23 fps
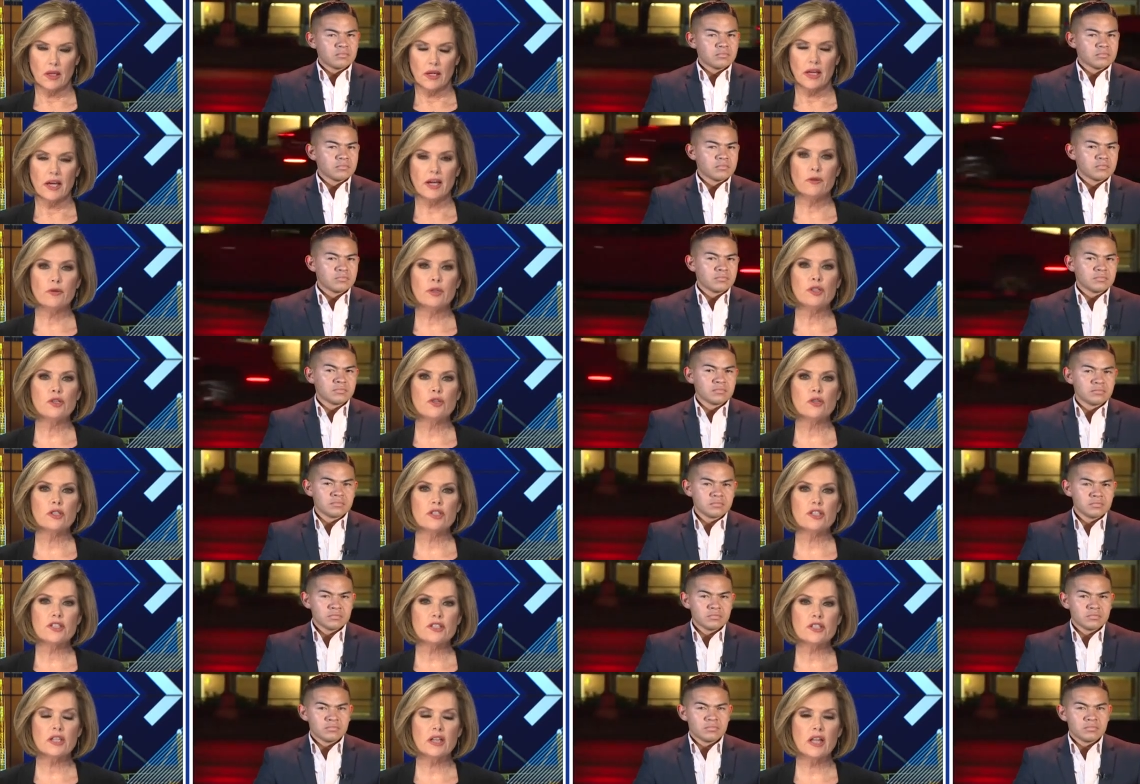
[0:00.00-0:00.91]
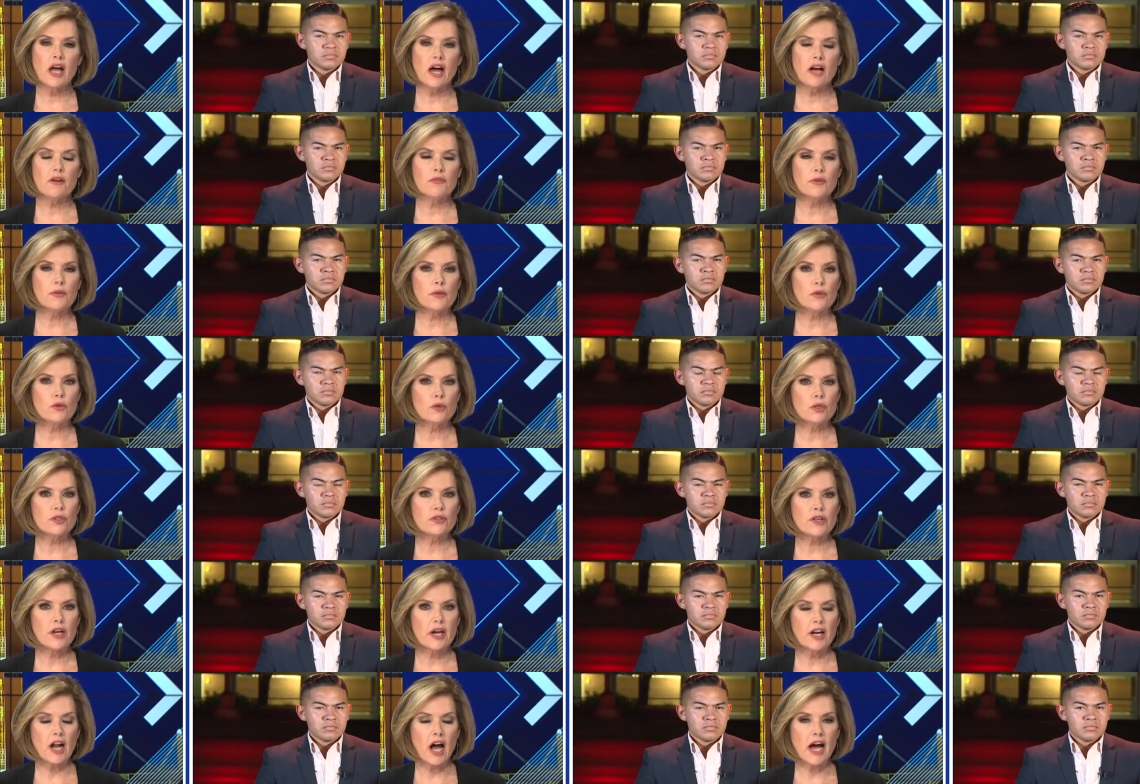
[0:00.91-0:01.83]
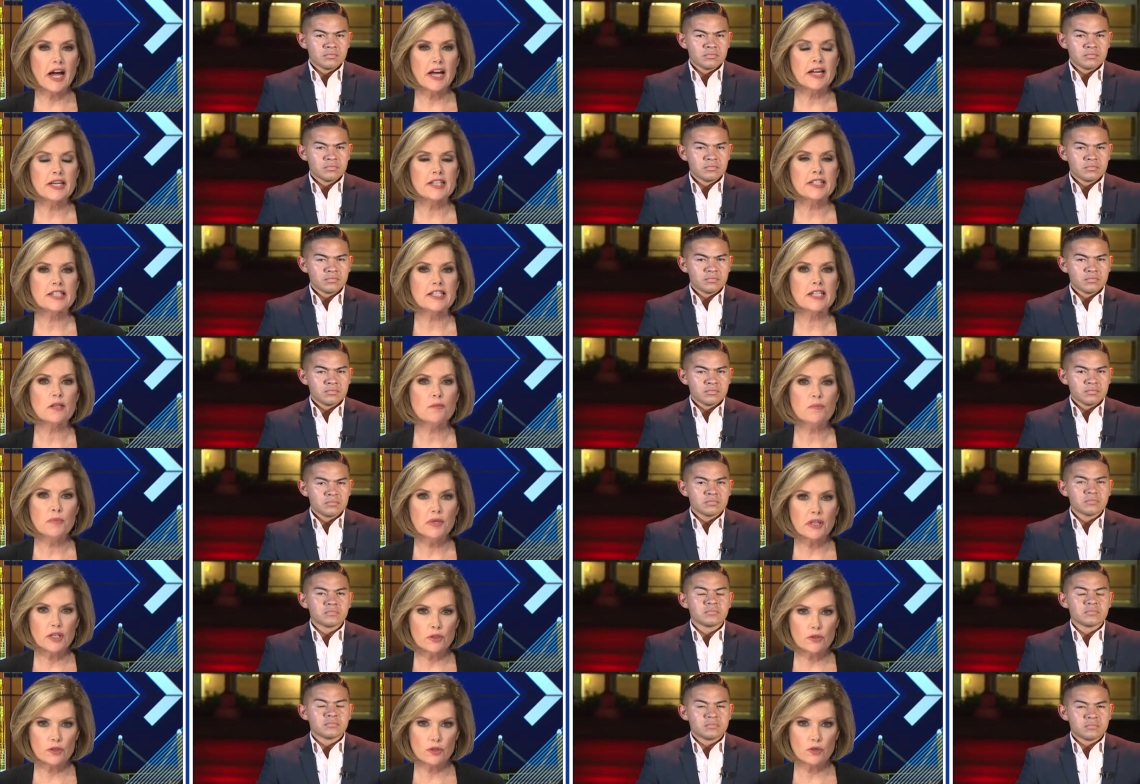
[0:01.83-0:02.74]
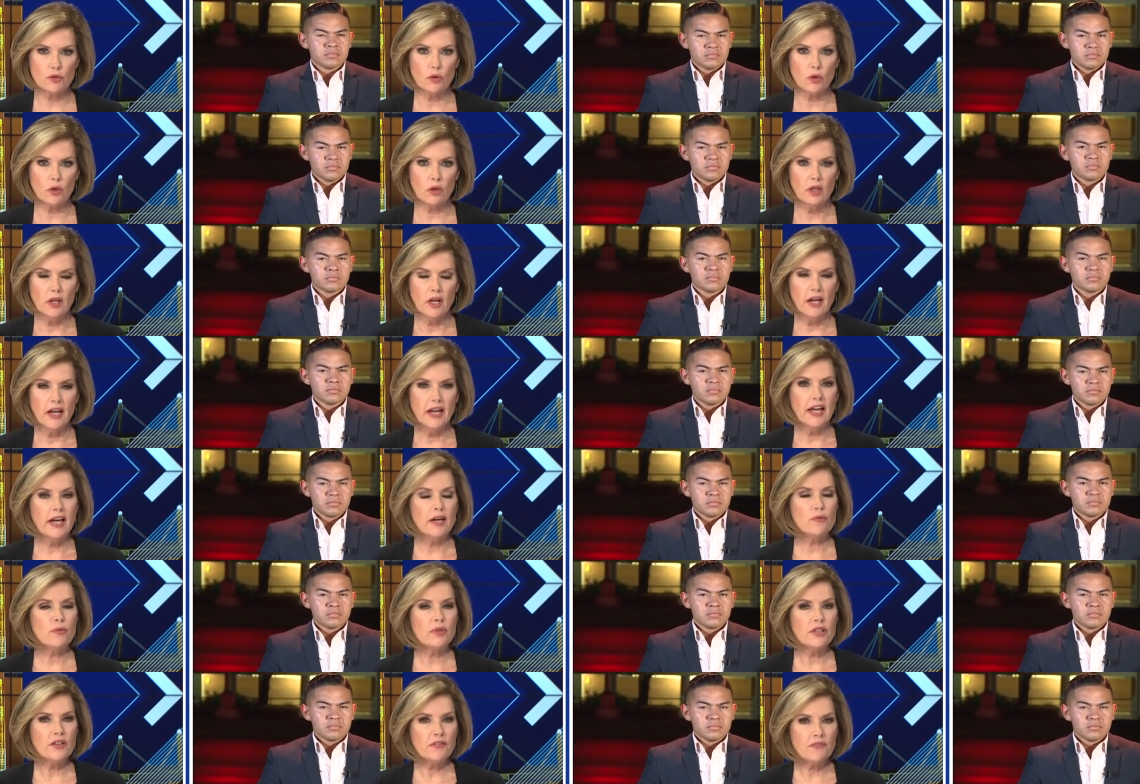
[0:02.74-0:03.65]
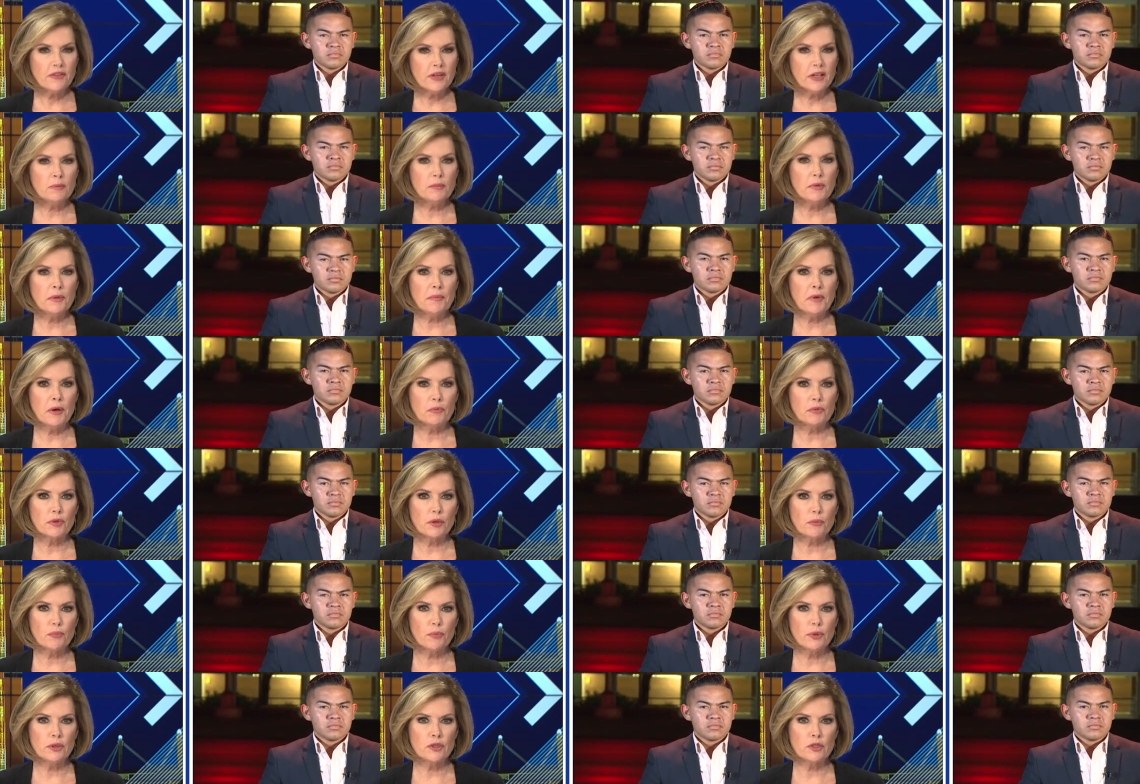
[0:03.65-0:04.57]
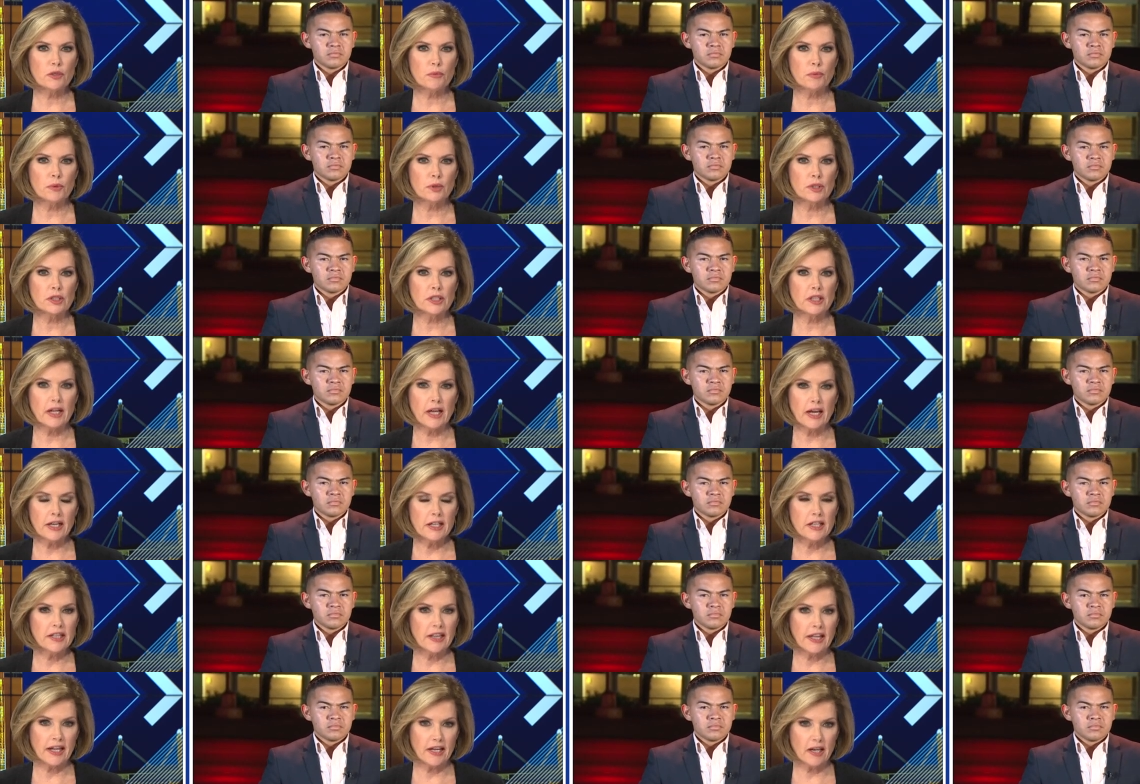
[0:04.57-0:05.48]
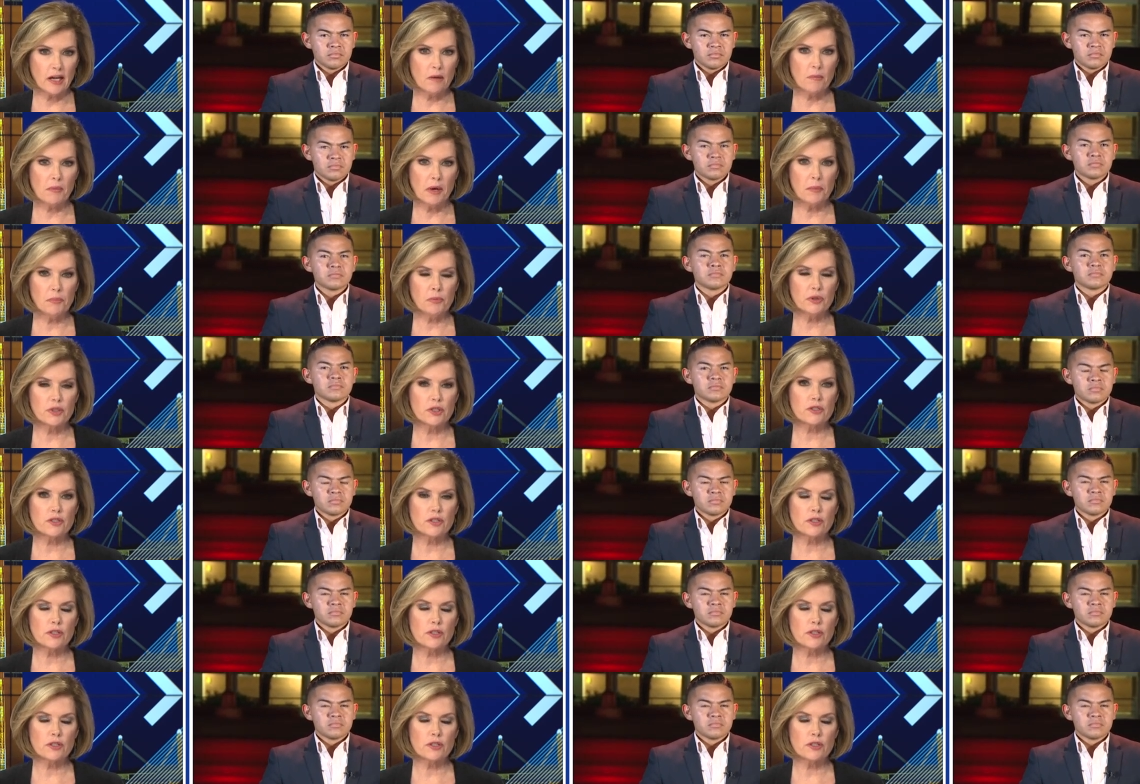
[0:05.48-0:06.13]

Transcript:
Speaker 1: Henry joins us live from the Northside ISD Middle School. Henry, the family met with the principal today. Did they come up with a